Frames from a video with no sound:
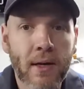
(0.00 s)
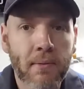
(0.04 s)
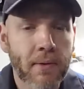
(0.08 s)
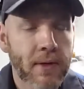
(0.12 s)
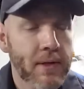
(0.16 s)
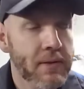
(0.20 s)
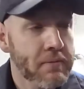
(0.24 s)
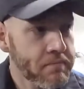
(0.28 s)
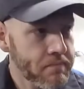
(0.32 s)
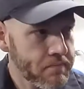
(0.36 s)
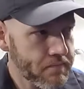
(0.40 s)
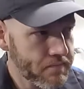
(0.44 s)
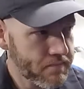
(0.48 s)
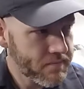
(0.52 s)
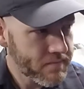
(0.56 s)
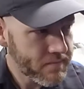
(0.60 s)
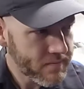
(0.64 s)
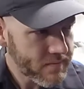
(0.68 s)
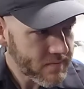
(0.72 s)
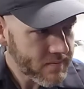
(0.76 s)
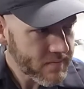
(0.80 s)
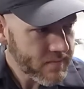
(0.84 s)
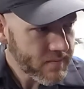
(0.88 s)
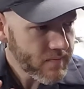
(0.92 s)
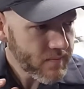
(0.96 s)
But
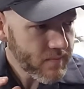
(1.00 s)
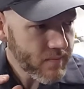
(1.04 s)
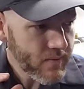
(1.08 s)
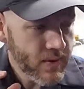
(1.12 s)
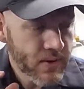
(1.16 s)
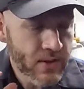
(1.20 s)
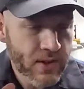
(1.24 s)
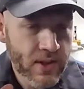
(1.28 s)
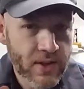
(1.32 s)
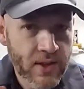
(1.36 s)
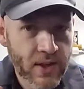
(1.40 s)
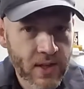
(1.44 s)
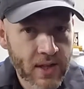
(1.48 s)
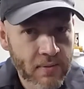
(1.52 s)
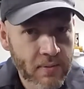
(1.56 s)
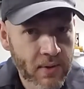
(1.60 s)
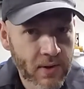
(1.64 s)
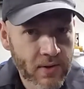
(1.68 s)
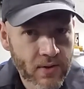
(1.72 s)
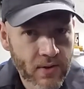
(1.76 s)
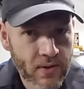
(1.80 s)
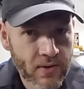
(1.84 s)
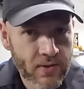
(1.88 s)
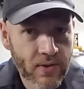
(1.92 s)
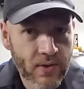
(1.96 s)
the thing about
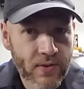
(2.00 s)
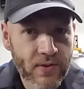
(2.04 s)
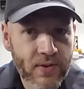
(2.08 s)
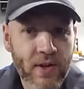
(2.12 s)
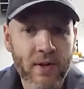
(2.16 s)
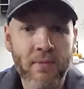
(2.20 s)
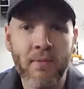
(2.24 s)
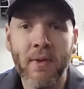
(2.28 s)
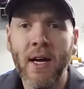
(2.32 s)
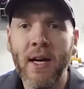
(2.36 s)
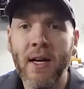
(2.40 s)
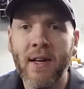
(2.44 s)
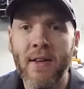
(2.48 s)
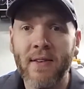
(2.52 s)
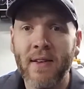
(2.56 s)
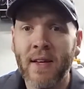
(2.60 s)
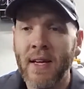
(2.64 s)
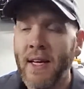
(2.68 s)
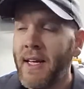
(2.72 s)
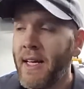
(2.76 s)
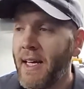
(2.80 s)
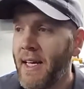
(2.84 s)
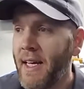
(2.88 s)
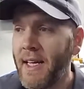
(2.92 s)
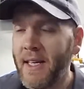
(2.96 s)
Crystal Serum Light is
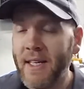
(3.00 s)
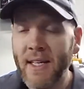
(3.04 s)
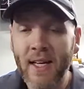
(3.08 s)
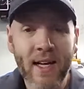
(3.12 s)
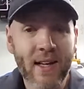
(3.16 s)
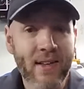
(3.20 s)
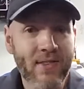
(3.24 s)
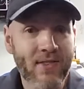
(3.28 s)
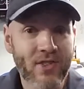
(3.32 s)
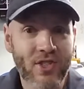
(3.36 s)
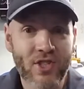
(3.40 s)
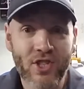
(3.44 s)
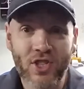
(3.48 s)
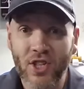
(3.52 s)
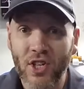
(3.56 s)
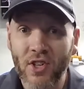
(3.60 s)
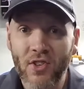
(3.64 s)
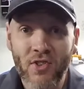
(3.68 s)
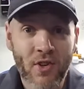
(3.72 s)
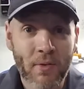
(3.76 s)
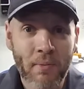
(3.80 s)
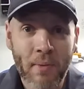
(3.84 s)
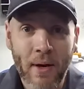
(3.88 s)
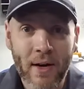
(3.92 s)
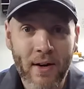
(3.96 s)
it takes
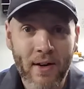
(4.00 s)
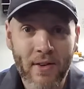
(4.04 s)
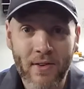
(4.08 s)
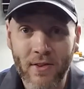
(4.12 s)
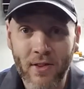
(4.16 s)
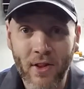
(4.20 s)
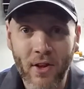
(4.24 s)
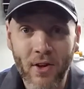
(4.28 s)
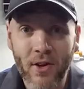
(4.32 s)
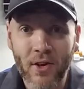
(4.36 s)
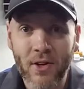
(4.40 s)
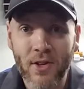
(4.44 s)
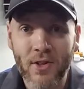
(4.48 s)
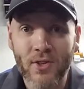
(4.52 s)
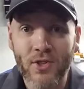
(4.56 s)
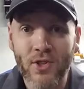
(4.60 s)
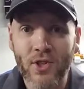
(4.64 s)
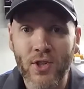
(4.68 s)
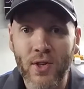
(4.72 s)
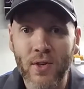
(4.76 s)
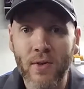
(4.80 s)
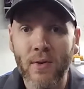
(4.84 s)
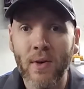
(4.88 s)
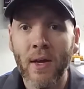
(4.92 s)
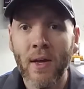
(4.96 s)
just about as long
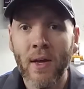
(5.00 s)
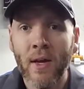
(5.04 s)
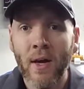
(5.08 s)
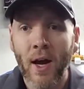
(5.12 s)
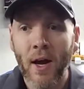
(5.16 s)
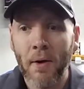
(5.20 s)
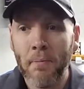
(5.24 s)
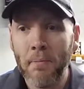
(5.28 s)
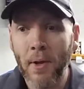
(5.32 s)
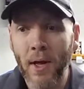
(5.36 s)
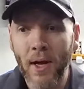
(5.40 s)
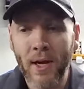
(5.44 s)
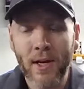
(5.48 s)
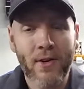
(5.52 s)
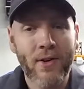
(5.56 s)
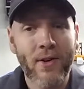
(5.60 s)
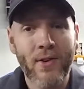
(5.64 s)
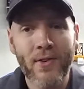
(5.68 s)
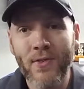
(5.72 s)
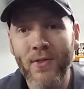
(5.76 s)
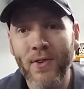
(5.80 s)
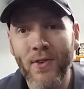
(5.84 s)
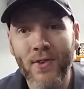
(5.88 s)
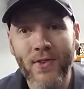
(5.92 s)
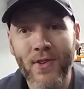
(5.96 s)
to apply
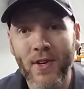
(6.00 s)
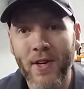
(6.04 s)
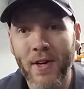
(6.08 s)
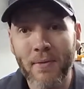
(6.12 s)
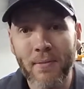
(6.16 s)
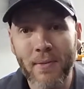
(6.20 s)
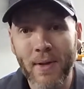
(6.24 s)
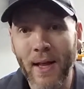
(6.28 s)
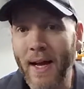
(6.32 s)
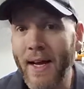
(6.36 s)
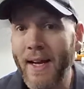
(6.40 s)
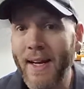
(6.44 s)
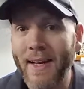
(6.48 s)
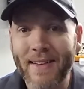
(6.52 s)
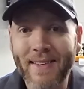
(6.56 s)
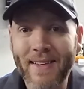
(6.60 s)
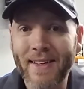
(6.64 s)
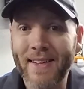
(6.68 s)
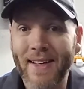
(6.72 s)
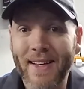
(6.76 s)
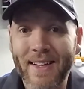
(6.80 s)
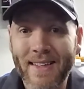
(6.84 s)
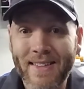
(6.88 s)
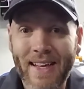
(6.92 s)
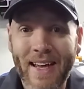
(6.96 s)
Crystal Serum Light as it
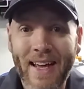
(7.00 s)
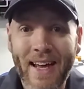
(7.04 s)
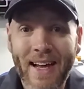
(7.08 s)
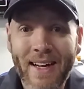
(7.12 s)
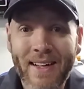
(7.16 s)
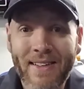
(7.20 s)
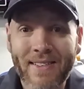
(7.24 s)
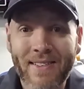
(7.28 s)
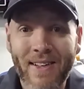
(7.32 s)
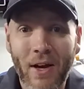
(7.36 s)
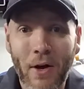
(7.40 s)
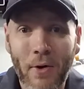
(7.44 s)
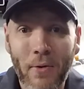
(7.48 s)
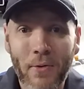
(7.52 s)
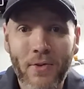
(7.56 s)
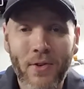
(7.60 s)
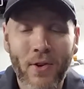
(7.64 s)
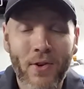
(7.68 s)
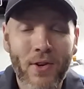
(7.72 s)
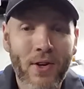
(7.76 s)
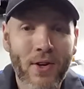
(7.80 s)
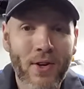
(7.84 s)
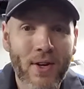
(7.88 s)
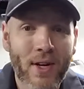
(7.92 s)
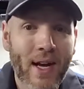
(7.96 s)
does EXO. So
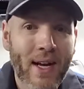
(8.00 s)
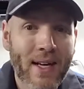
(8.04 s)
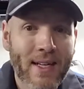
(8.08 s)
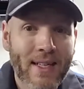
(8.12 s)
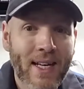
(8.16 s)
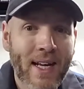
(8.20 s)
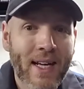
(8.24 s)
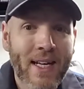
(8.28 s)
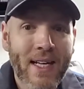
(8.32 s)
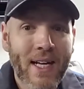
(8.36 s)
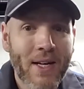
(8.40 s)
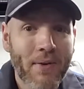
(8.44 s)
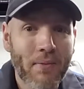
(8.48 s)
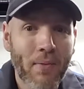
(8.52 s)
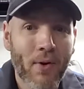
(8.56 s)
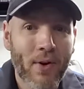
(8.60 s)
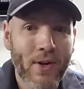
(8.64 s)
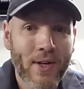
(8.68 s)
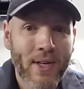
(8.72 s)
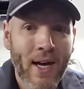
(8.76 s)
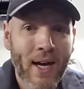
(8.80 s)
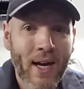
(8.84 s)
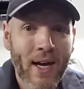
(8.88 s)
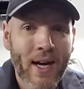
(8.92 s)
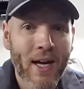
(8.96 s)
you're not taking more
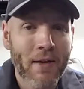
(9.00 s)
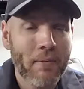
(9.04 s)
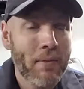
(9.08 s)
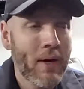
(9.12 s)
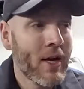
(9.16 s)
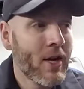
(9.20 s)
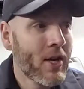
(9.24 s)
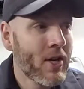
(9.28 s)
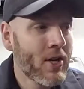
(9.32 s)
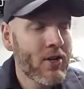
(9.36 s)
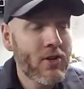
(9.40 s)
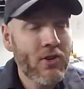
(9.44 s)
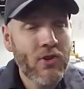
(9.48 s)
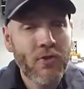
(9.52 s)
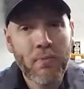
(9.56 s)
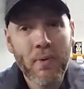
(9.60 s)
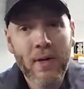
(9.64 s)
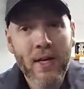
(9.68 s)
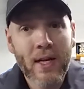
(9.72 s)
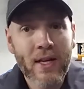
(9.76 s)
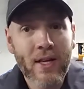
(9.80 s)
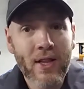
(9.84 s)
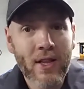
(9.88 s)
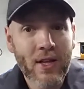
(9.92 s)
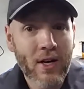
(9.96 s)
time, you're
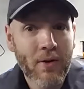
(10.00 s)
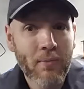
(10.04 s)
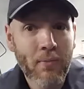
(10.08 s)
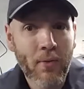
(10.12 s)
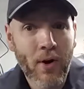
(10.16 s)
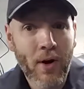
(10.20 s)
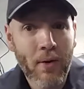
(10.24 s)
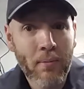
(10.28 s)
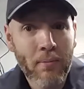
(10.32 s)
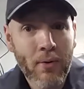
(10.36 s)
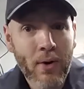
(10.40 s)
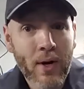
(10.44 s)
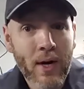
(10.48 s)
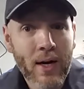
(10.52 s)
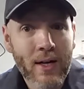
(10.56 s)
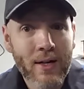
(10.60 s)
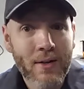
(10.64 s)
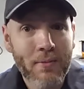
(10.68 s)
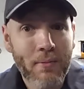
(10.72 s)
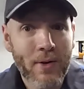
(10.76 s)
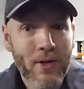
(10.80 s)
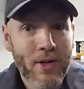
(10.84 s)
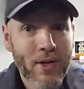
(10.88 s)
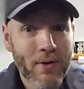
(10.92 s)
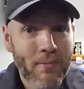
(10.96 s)
spending a little more on product,
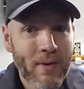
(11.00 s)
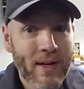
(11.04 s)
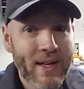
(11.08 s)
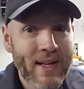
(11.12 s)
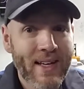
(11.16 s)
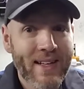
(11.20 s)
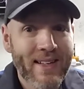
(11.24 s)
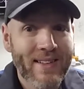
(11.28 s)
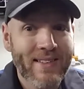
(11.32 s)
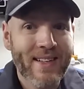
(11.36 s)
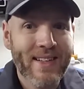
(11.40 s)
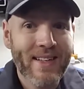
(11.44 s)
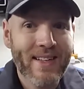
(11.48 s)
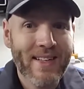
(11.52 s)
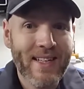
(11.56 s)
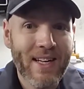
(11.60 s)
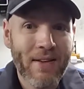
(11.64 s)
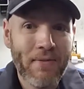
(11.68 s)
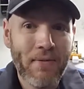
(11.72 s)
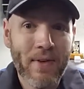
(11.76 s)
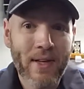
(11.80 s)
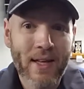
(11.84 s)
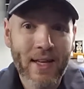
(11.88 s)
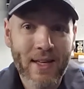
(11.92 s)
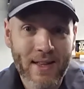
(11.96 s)
but you're making
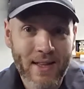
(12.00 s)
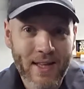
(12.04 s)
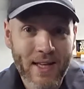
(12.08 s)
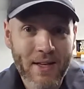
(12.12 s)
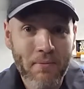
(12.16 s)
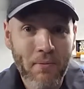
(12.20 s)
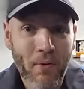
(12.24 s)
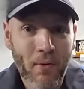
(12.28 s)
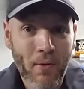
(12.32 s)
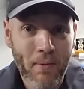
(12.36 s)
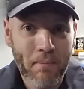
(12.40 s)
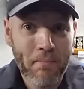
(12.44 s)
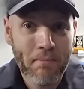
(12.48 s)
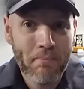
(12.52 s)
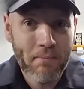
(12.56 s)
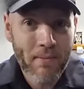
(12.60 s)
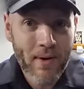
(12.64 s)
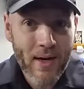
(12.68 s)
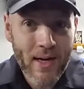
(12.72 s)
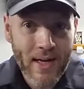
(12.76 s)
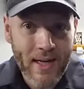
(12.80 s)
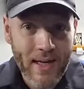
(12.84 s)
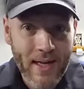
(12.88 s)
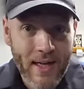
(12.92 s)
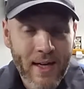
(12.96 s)
significantly more
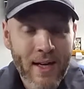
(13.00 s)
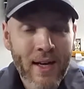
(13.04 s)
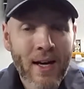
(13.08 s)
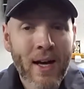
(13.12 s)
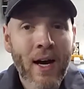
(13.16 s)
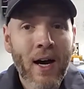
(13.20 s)
money.